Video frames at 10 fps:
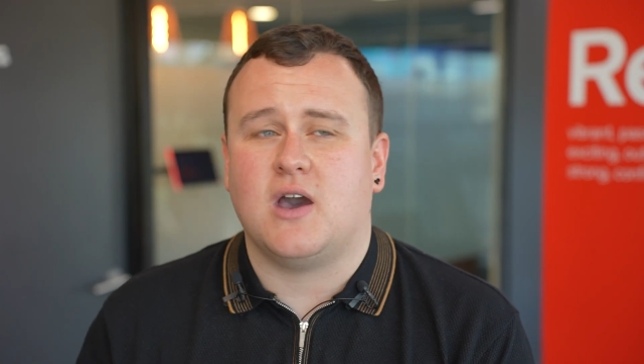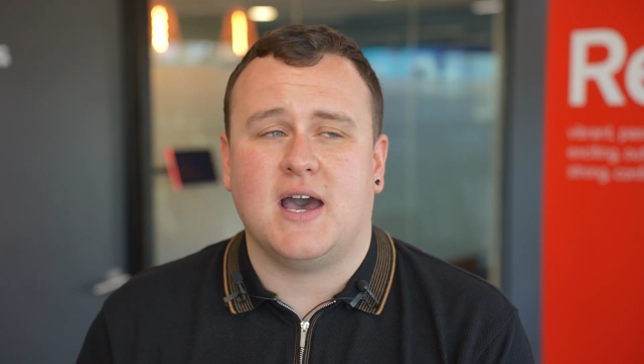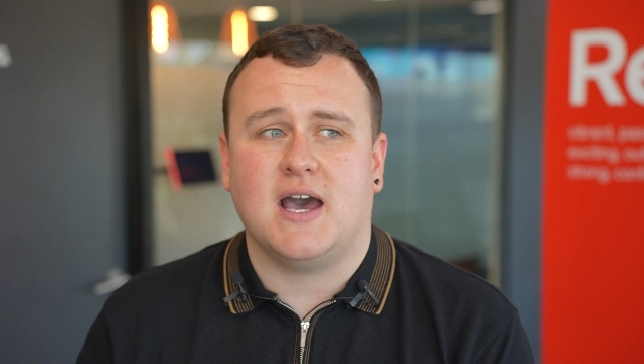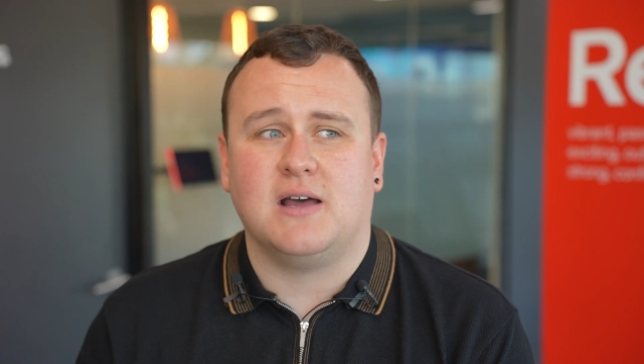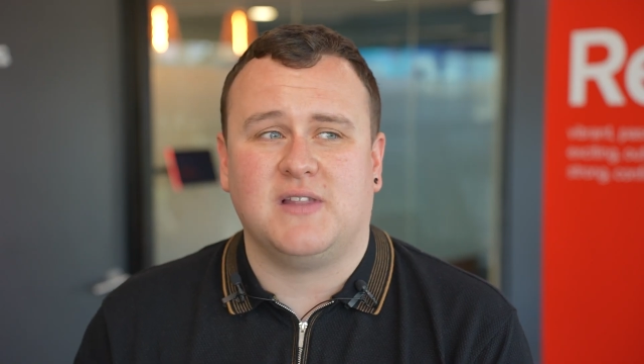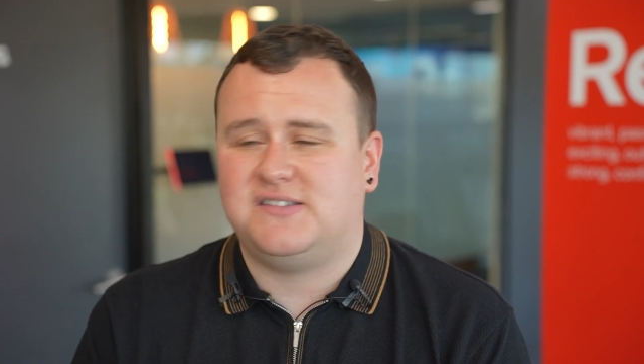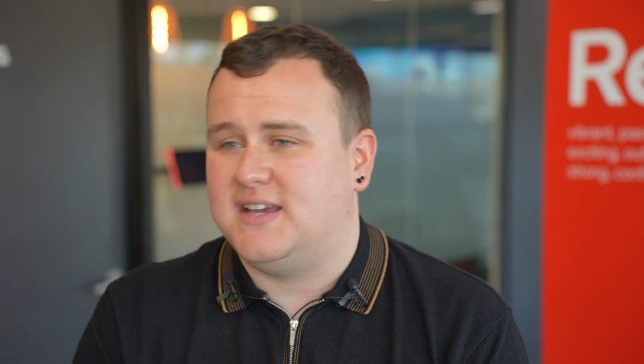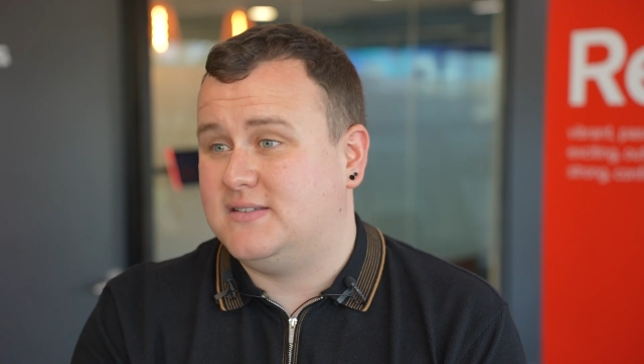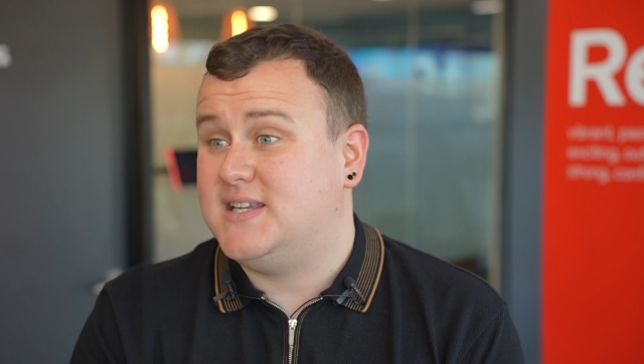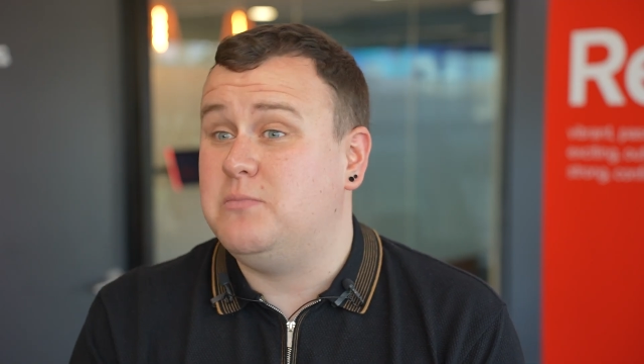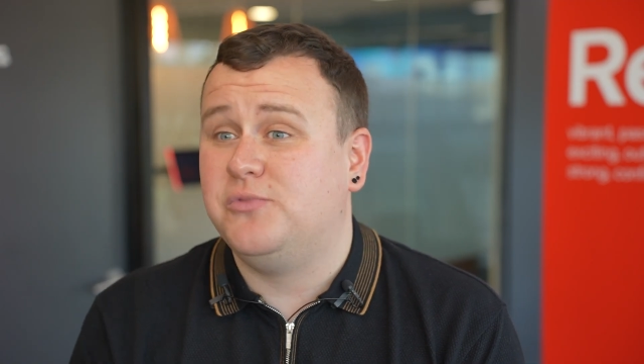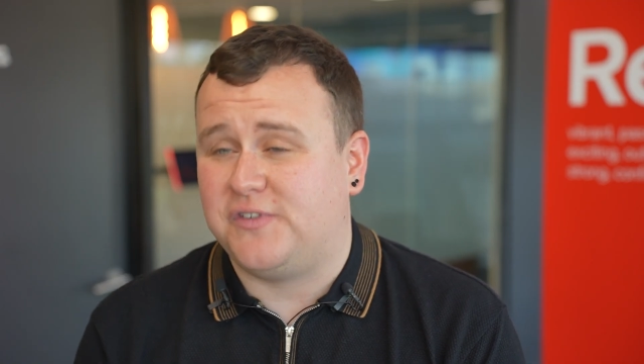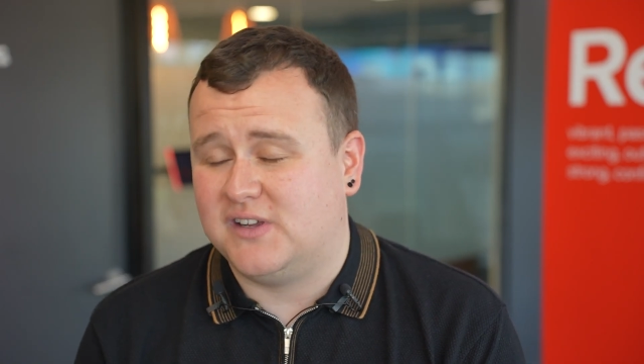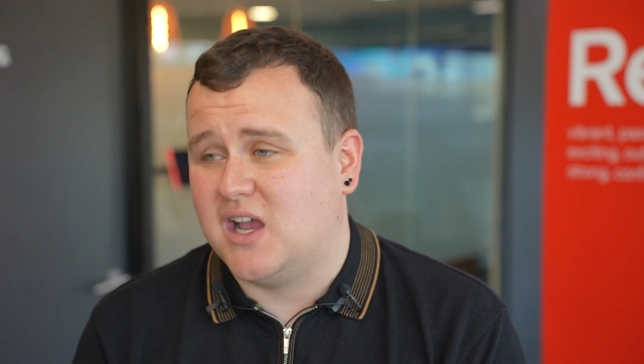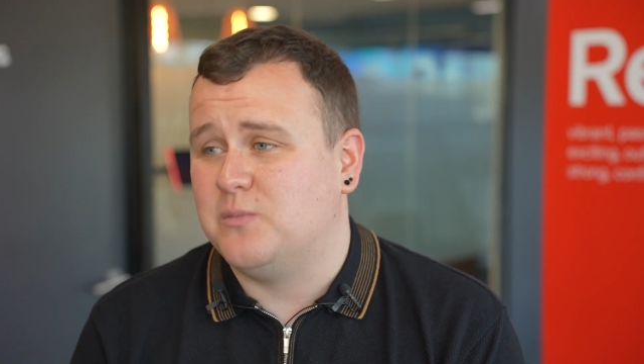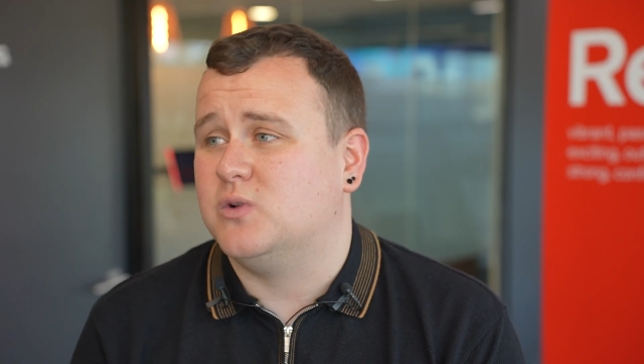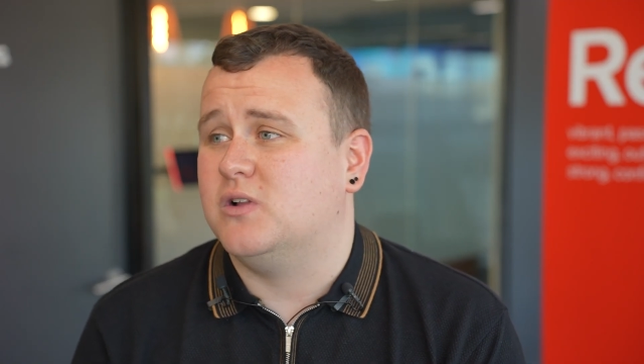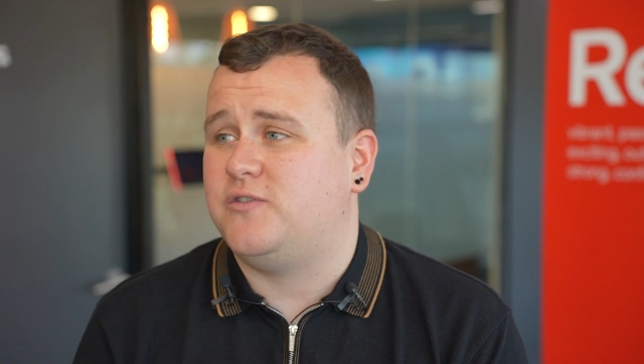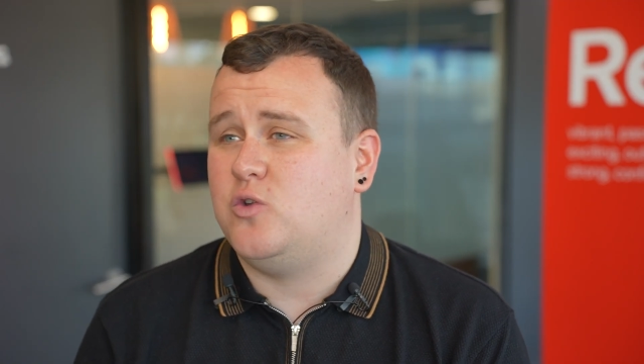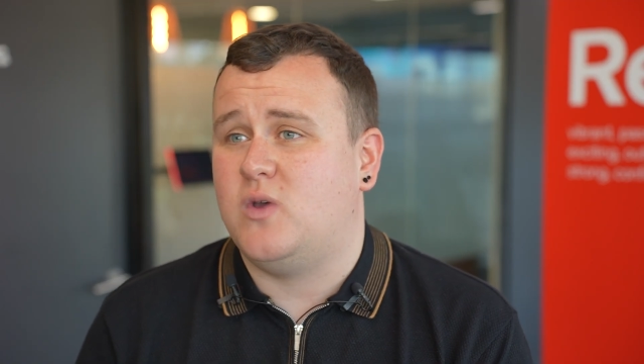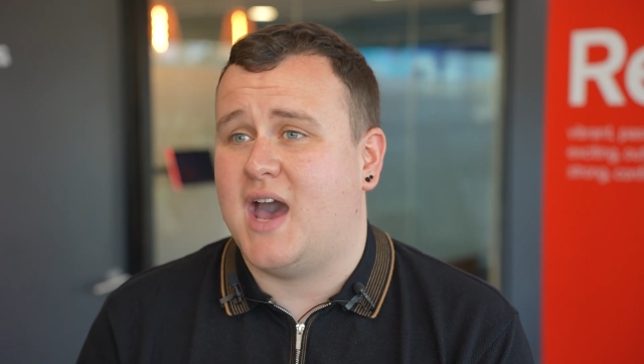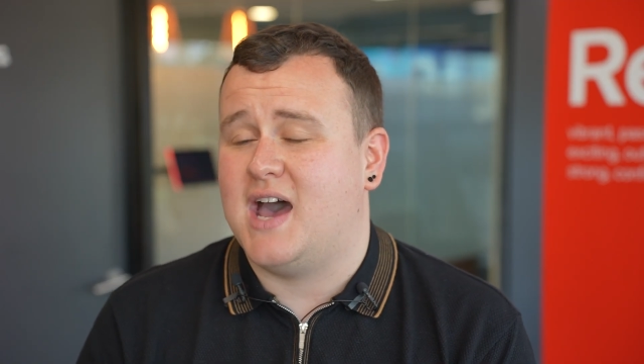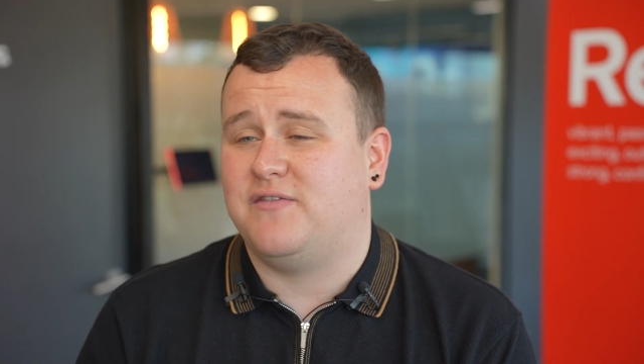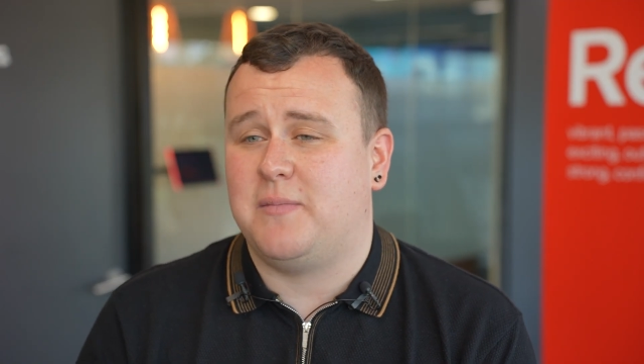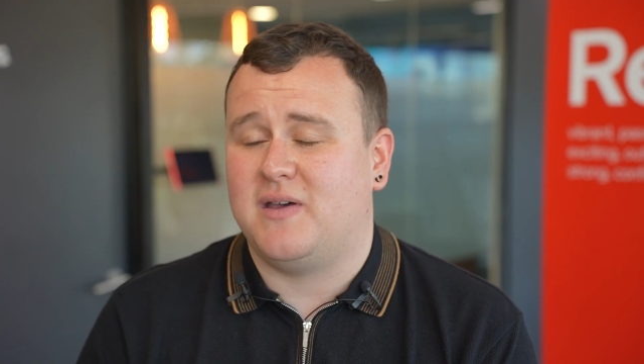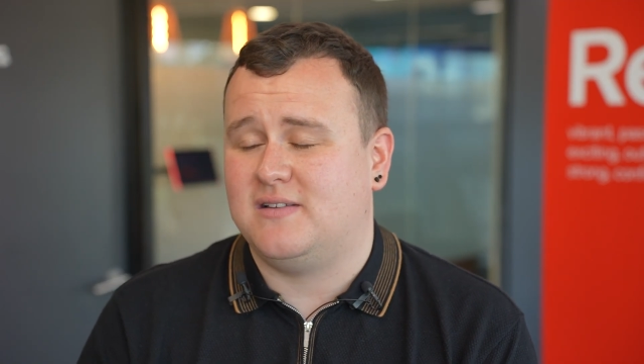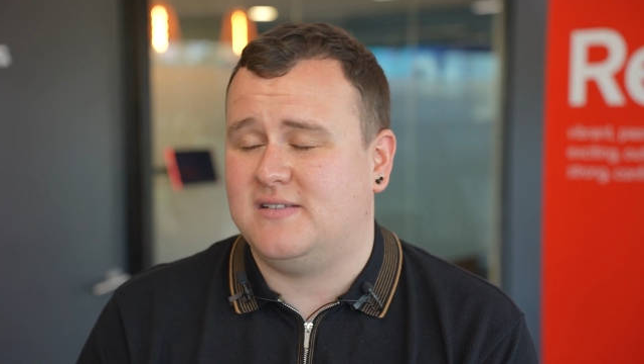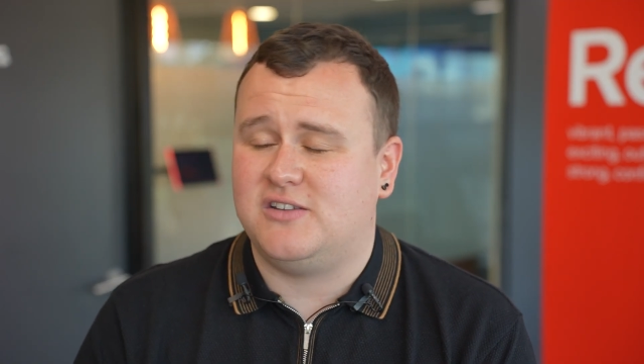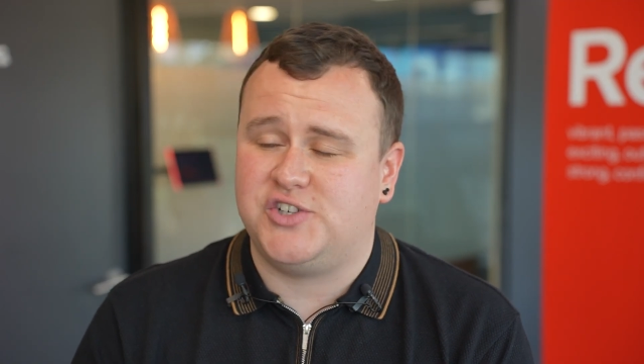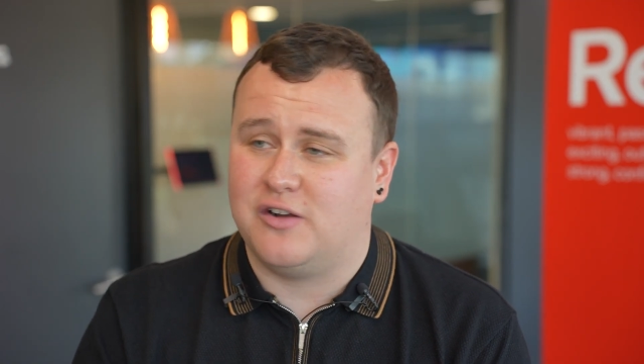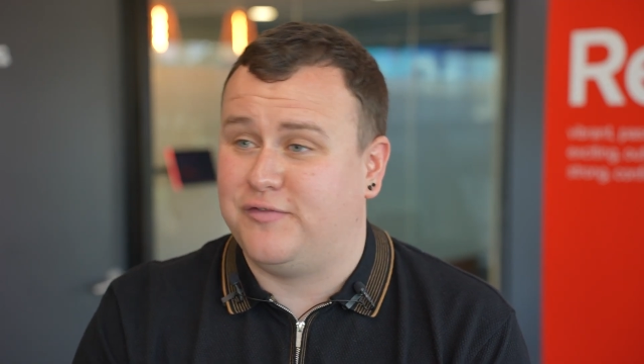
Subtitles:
let's take Teams, for example, if you have the ability to share